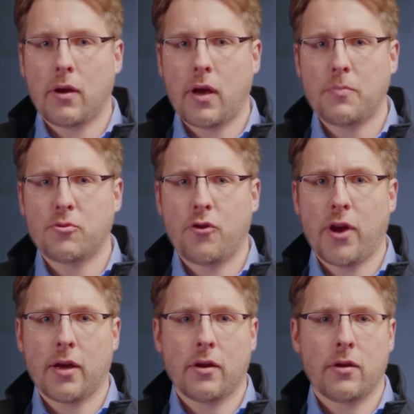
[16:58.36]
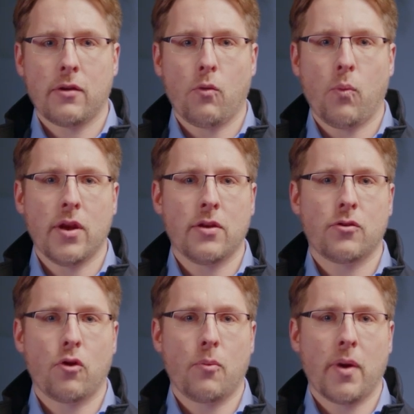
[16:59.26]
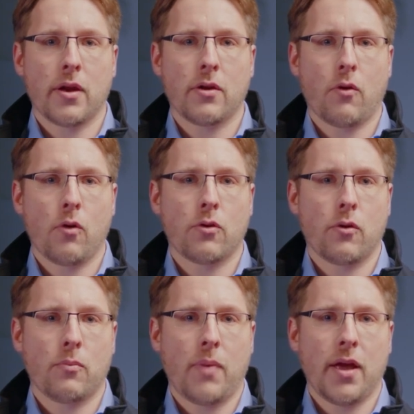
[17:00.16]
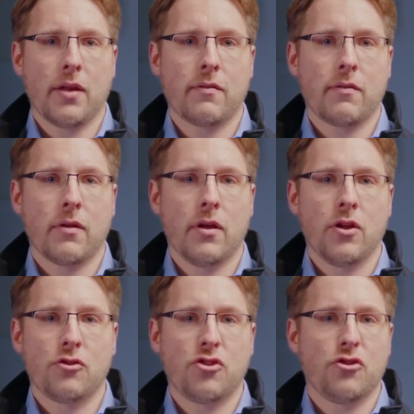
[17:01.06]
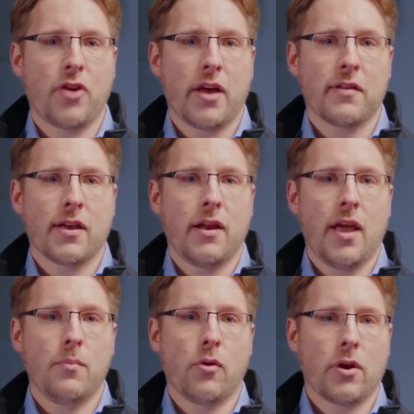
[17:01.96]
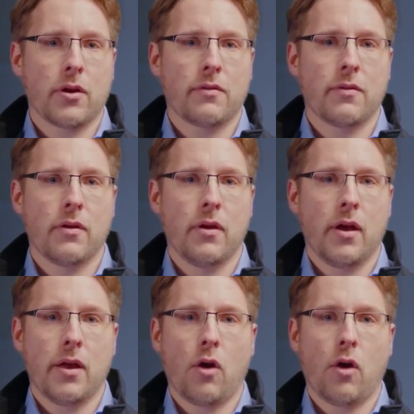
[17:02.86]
capturing wind turbine rotor blades, digitizing clay models in